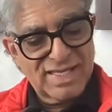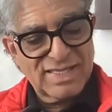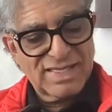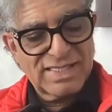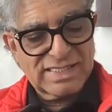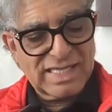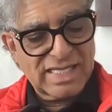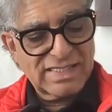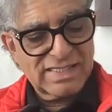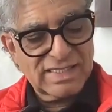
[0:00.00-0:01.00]
In this
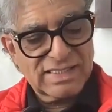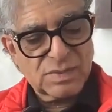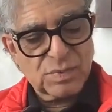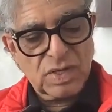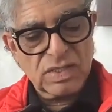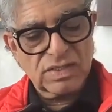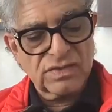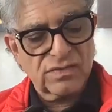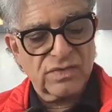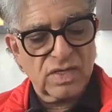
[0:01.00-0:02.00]
sense, it's a
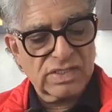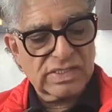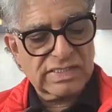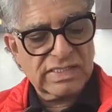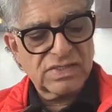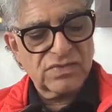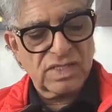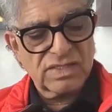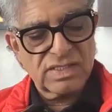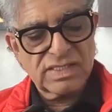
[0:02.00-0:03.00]
product of consciousness
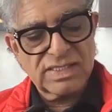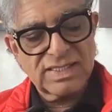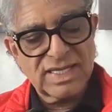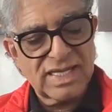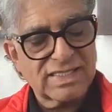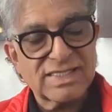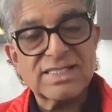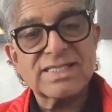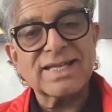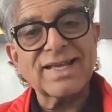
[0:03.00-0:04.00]
rather than
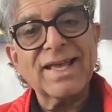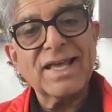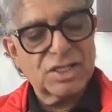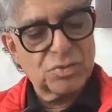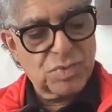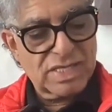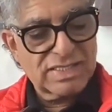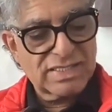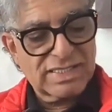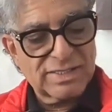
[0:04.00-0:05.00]
existing
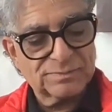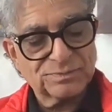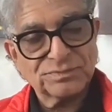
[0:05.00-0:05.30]
independently.